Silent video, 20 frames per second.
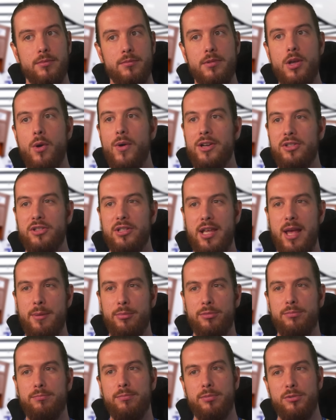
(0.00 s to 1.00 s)
No, actually, yeah,
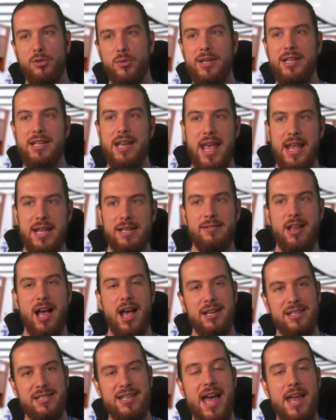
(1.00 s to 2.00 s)
between 8,
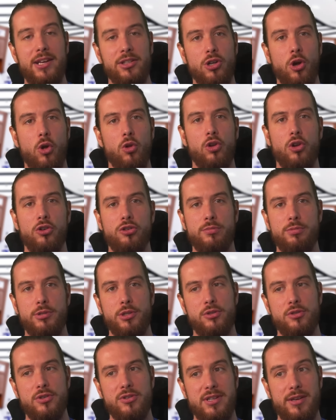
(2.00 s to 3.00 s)
9, 10 goal
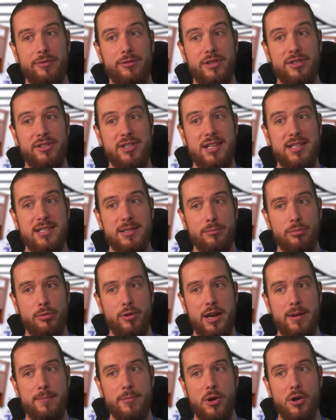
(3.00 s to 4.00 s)
contributions every season,
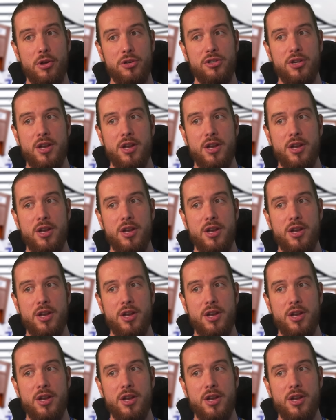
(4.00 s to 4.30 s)
pretty much.